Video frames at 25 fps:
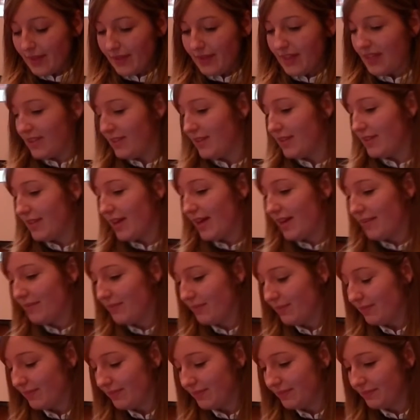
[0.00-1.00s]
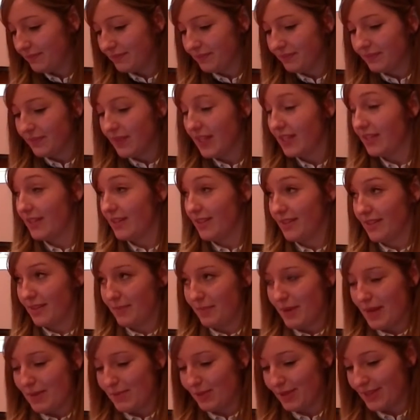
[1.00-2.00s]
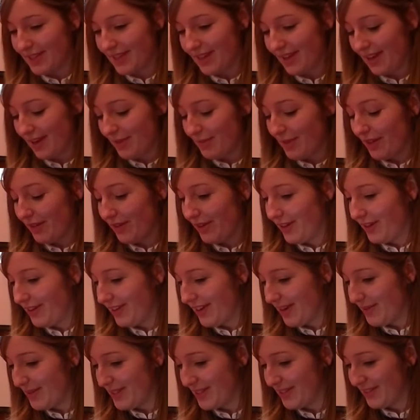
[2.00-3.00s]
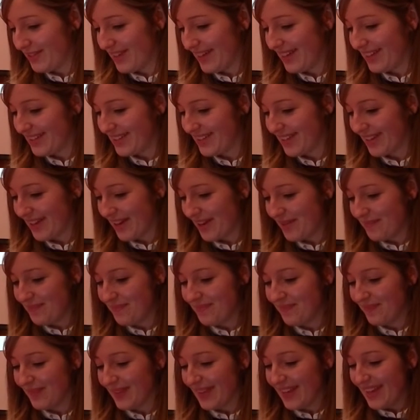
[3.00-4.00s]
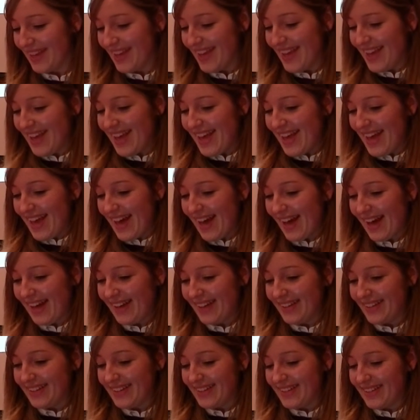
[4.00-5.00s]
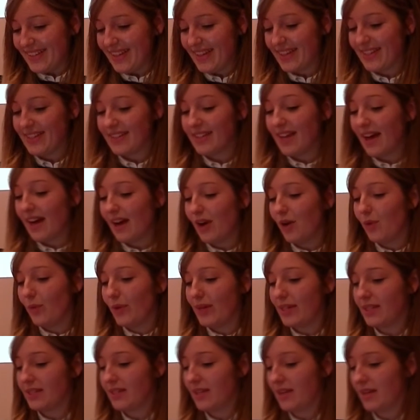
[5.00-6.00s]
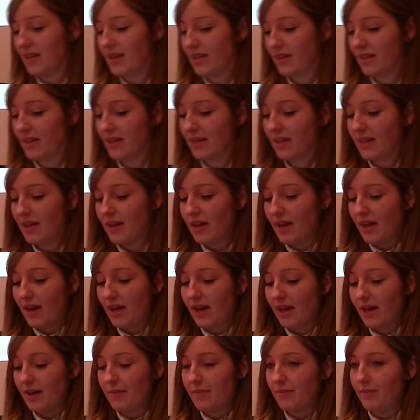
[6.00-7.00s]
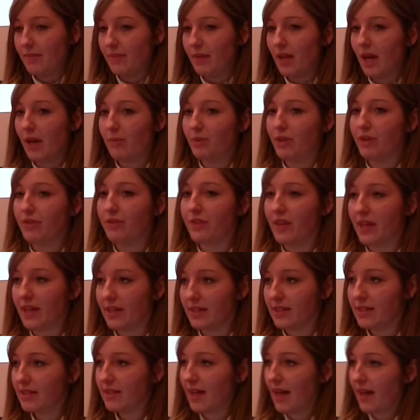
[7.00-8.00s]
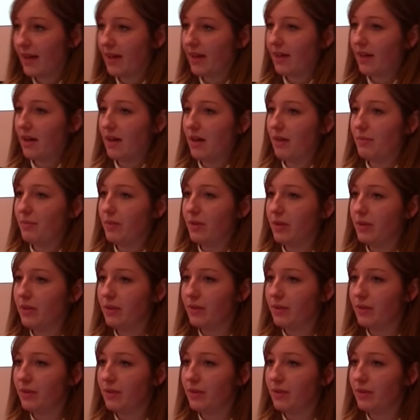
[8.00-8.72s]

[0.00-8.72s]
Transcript: This is the people setting up their own libraries of things to come, and this is how we see Library of Things stacking up